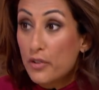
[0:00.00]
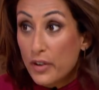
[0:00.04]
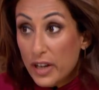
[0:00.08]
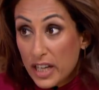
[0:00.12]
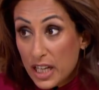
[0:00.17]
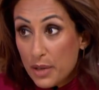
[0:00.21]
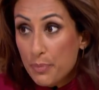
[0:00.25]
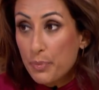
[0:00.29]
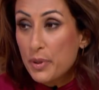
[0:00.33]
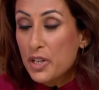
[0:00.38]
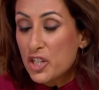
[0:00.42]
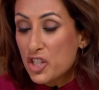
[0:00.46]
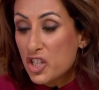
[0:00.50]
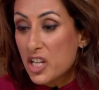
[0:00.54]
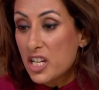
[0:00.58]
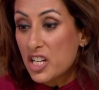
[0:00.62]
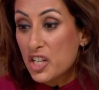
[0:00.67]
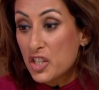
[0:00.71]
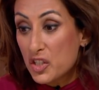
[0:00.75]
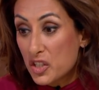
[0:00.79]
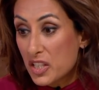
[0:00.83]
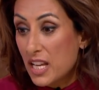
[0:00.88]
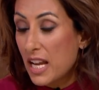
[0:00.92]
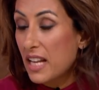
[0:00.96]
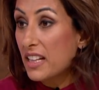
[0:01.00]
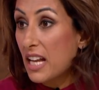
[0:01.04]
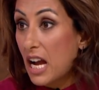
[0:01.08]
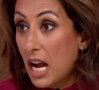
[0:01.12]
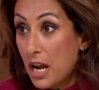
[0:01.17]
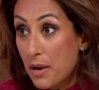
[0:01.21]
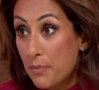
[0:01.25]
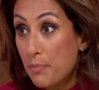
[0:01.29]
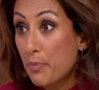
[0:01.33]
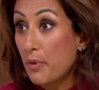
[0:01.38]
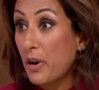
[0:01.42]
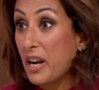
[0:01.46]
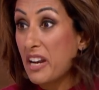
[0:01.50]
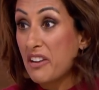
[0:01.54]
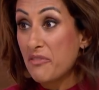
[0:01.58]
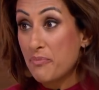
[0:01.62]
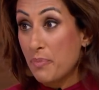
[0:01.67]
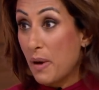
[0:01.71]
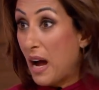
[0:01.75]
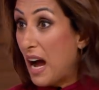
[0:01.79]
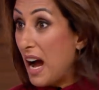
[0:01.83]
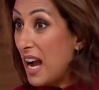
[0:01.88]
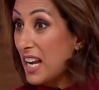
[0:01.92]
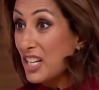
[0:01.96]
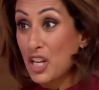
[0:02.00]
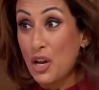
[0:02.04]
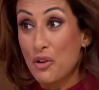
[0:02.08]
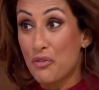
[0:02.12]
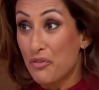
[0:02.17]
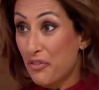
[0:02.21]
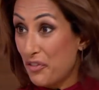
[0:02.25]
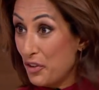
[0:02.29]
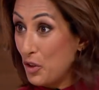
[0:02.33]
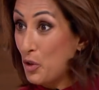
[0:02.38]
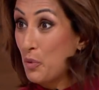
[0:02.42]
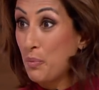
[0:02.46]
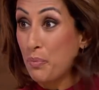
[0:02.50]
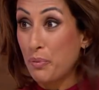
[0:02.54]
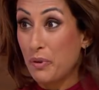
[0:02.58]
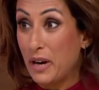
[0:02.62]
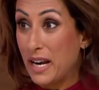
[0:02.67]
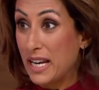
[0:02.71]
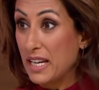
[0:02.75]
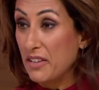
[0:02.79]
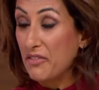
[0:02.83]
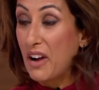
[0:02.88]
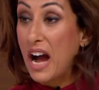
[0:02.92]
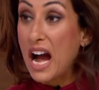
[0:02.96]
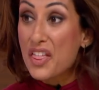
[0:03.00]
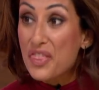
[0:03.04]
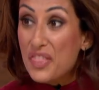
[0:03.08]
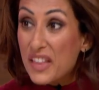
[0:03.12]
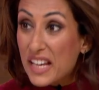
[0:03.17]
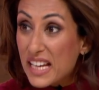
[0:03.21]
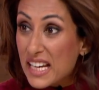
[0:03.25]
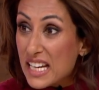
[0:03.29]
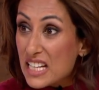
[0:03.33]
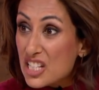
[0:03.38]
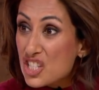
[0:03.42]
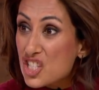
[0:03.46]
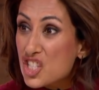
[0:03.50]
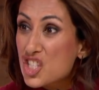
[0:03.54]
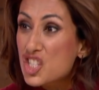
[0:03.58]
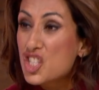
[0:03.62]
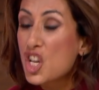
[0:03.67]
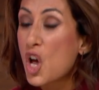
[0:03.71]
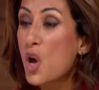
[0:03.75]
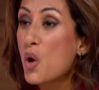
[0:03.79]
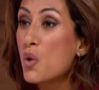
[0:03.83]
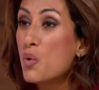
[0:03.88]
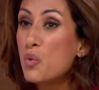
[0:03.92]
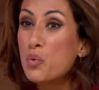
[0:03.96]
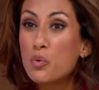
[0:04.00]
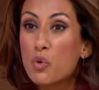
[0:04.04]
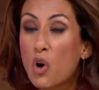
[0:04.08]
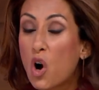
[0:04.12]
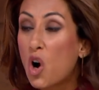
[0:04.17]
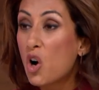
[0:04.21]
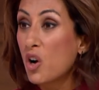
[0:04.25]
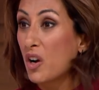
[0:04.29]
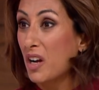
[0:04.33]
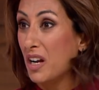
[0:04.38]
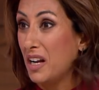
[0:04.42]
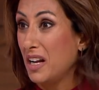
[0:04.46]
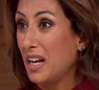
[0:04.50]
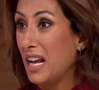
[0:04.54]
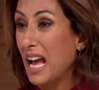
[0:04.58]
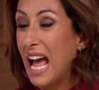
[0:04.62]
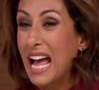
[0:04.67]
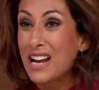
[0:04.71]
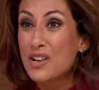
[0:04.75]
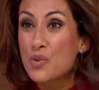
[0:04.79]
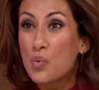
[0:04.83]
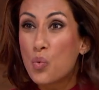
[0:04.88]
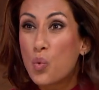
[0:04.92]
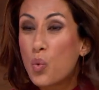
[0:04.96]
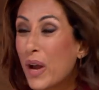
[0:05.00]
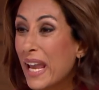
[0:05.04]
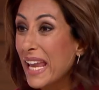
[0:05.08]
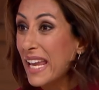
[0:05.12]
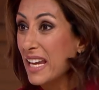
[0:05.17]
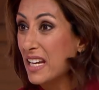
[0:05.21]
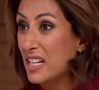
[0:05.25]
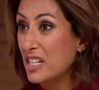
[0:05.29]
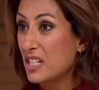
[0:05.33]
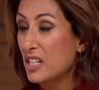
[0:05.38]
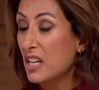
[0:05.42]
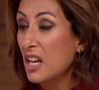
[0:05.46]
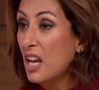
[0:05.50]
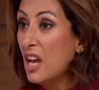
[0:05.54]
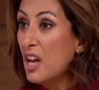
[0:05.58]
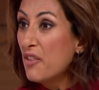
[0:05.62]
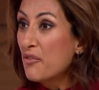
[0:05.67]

I really appreciate you saying that I'm brave, but I don't feel brave. I think it's so wrong and weird